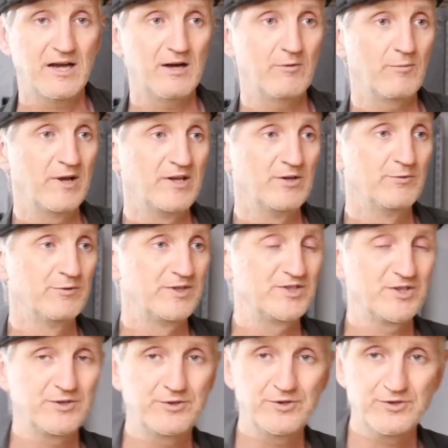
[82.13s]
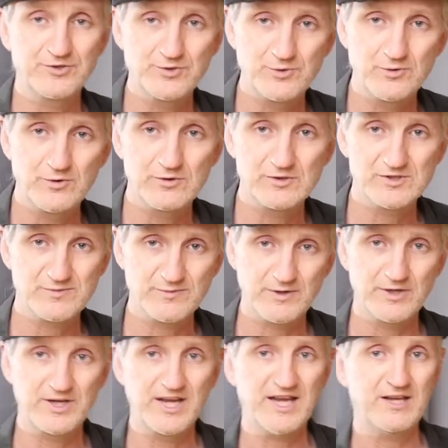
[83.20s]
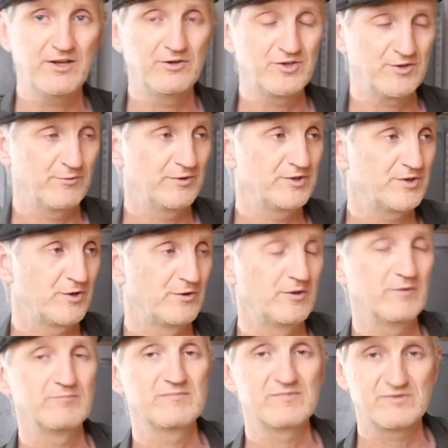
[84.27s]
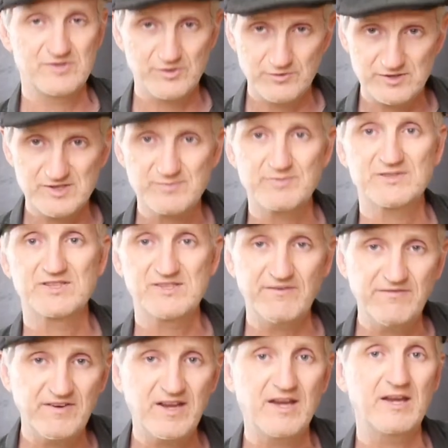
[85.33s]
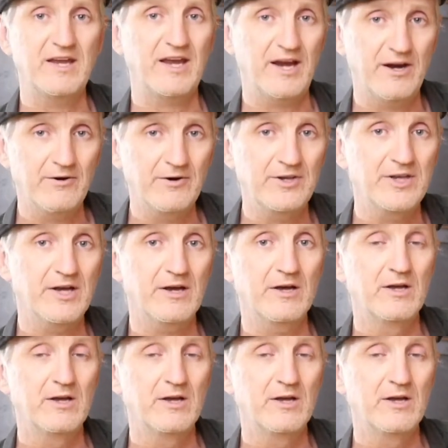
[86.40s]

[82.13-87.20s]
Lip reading: When you return your tools, we're going to get you to return them to a specific area